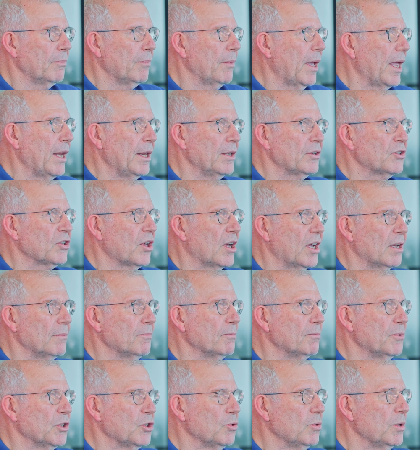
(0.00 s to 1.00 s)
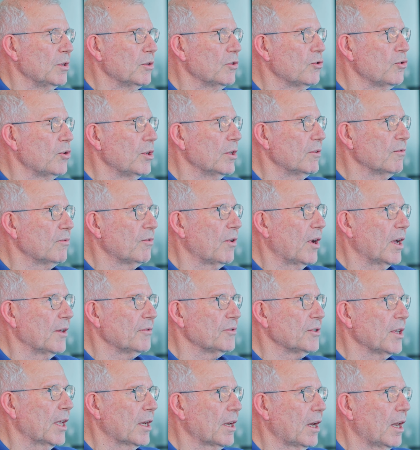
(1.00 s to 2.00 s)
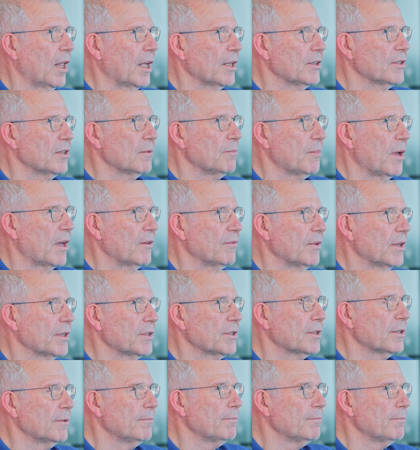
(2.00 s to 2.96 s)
Anytime between 3 and 5 satellites above us.